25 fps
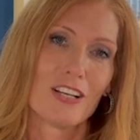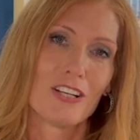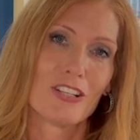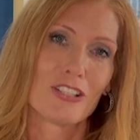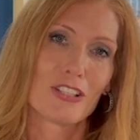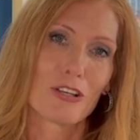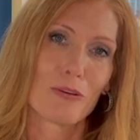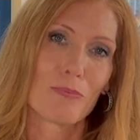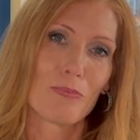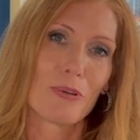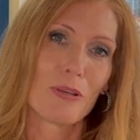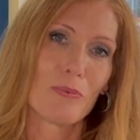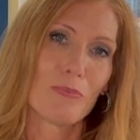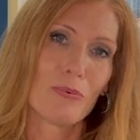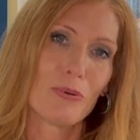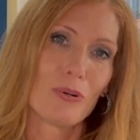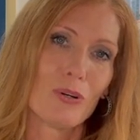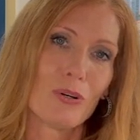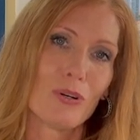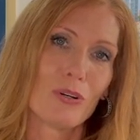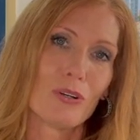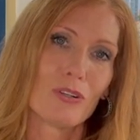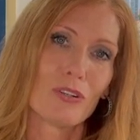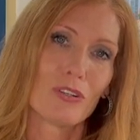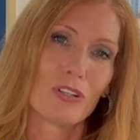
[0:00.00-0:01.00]
So
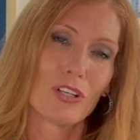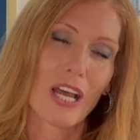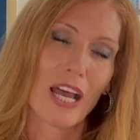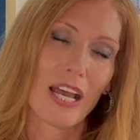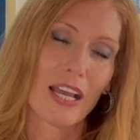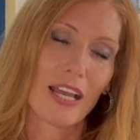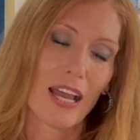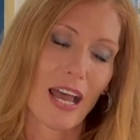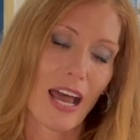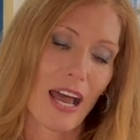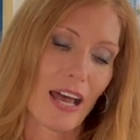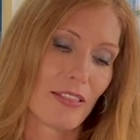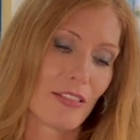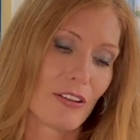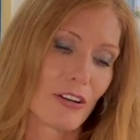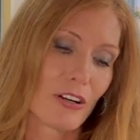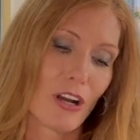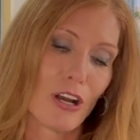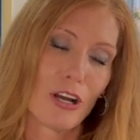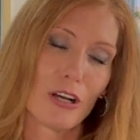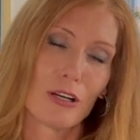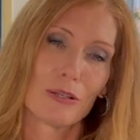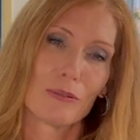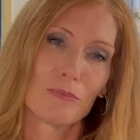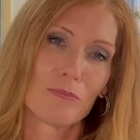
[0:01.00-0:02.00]
people had their
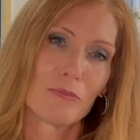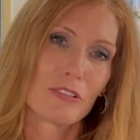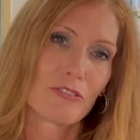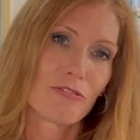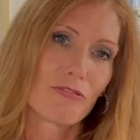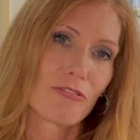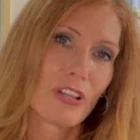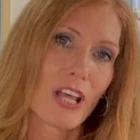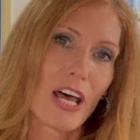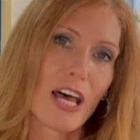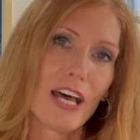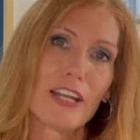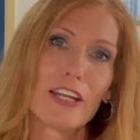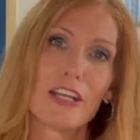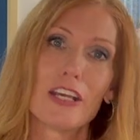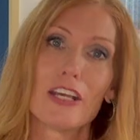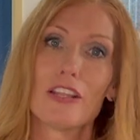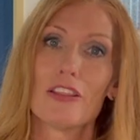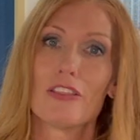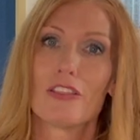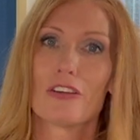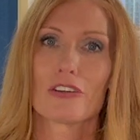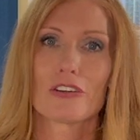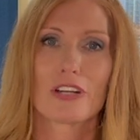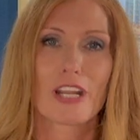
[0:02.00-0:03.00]
homes
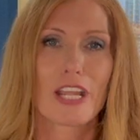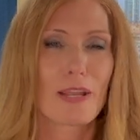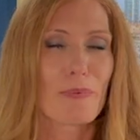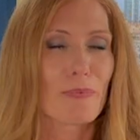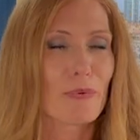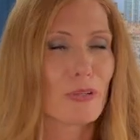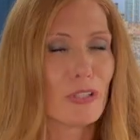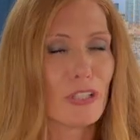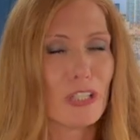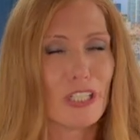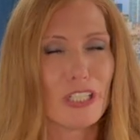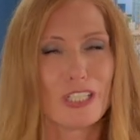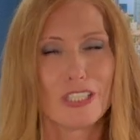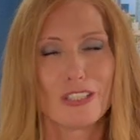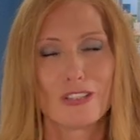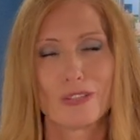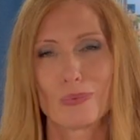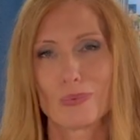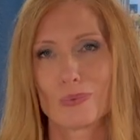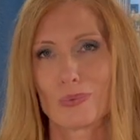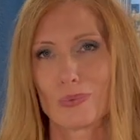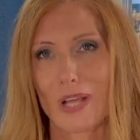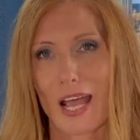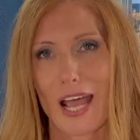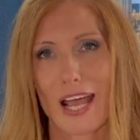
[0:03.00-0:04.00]
flooded, their
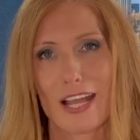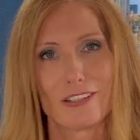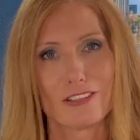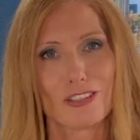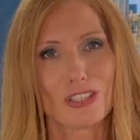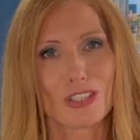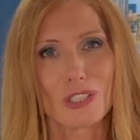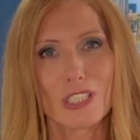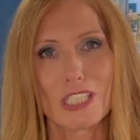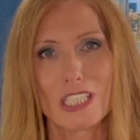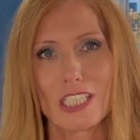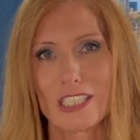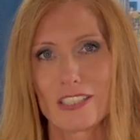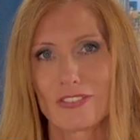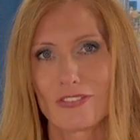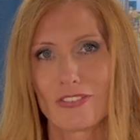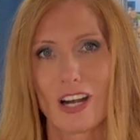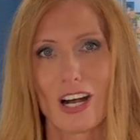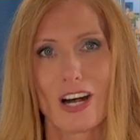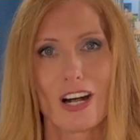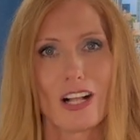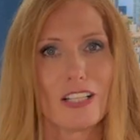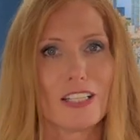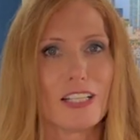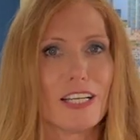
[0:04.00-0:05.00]
neighborhoods had trees
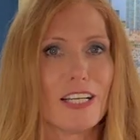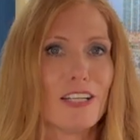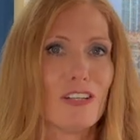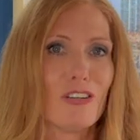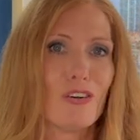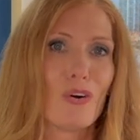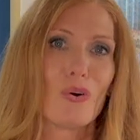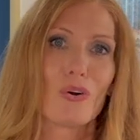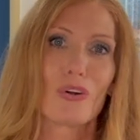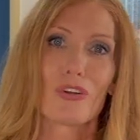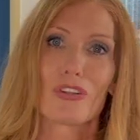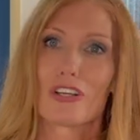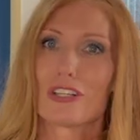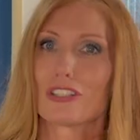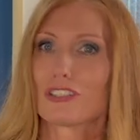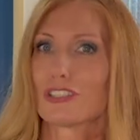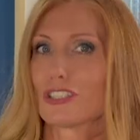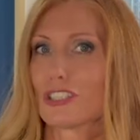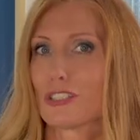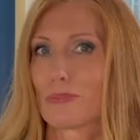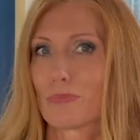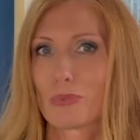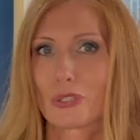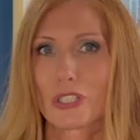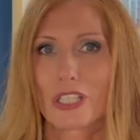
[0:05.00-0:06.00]
fallen, or there's
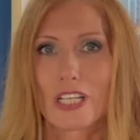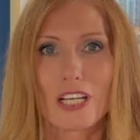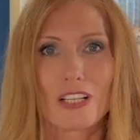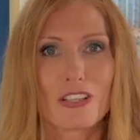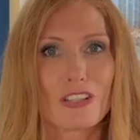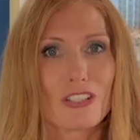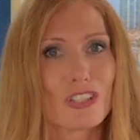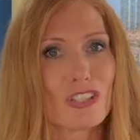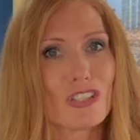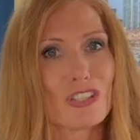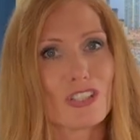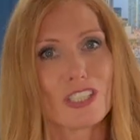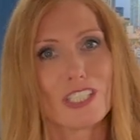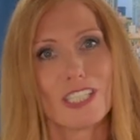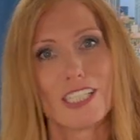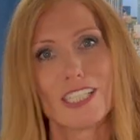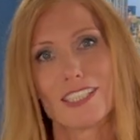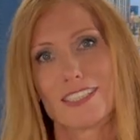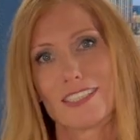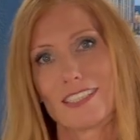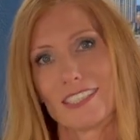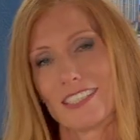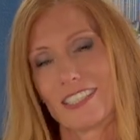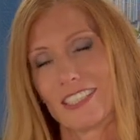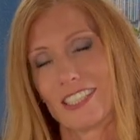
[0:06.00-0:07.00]
debris on the
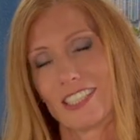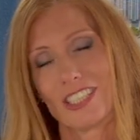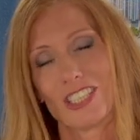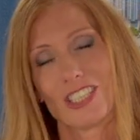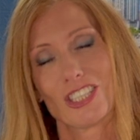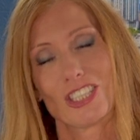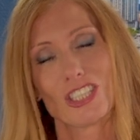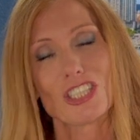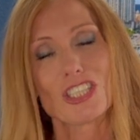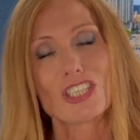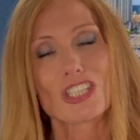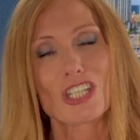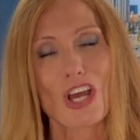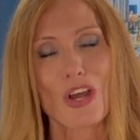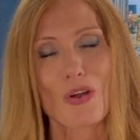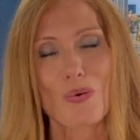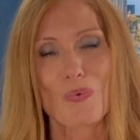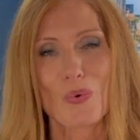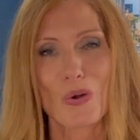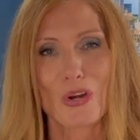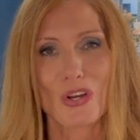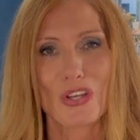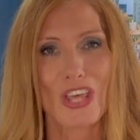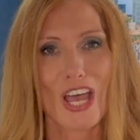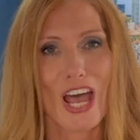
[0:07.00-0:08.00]
streets, and it's just not
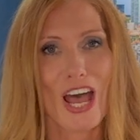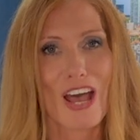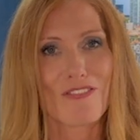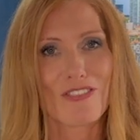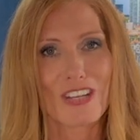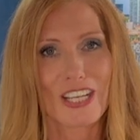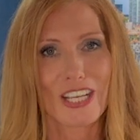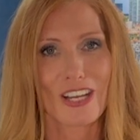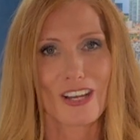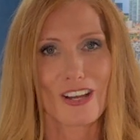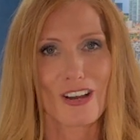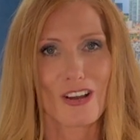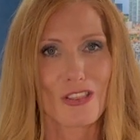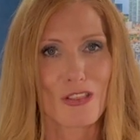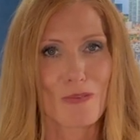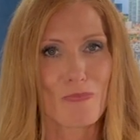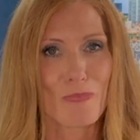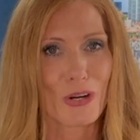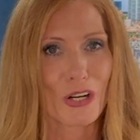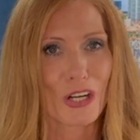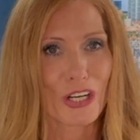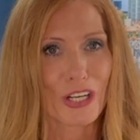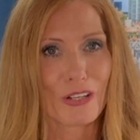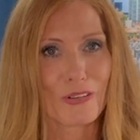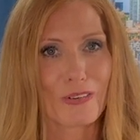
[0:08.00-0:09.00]
worth having it on the
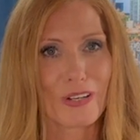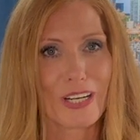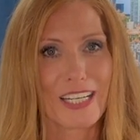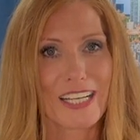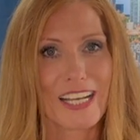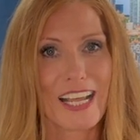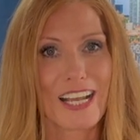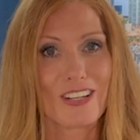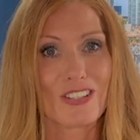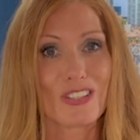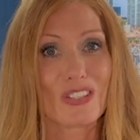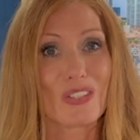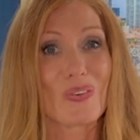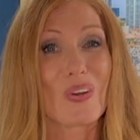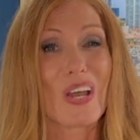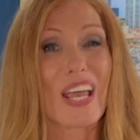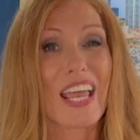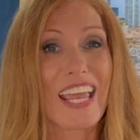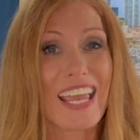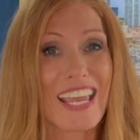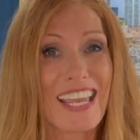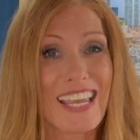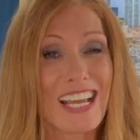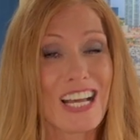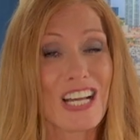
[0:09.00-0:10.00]
market right now. So
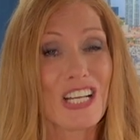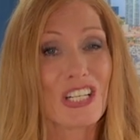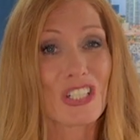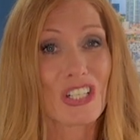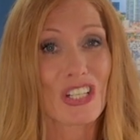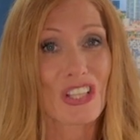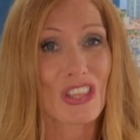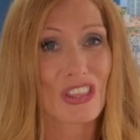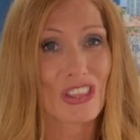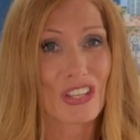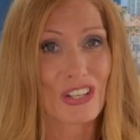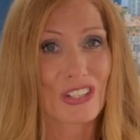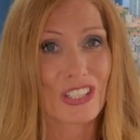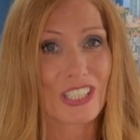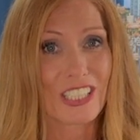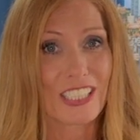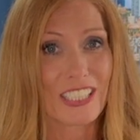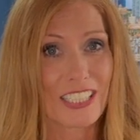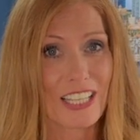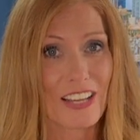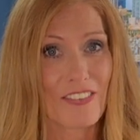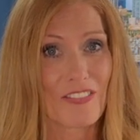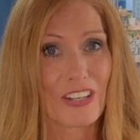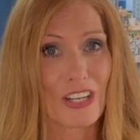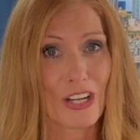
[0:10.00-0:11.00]

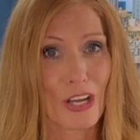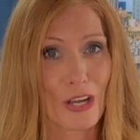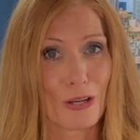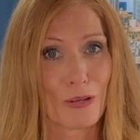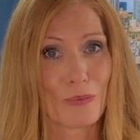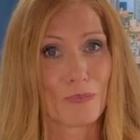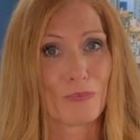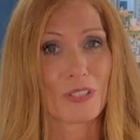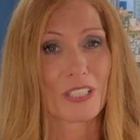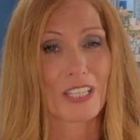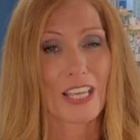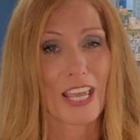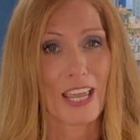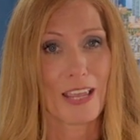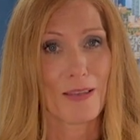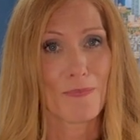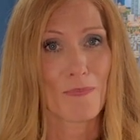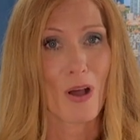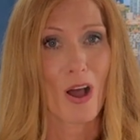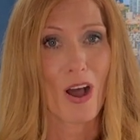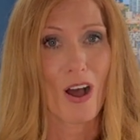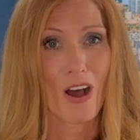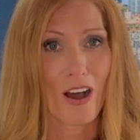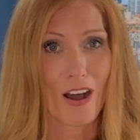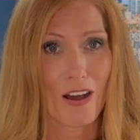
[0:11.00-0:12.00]
837 homes came
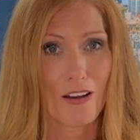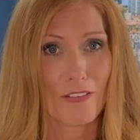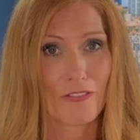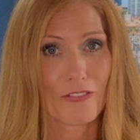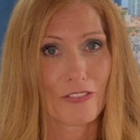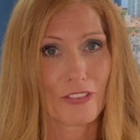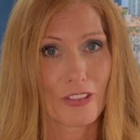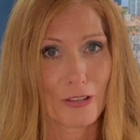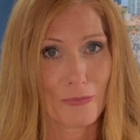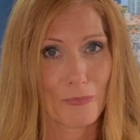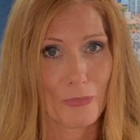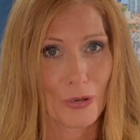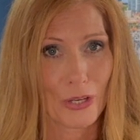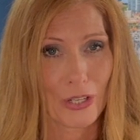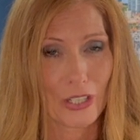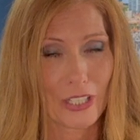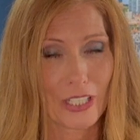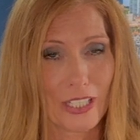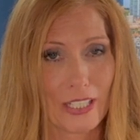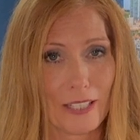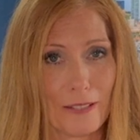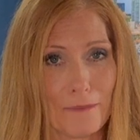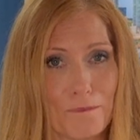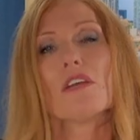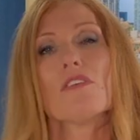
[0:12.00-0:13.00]
off the market.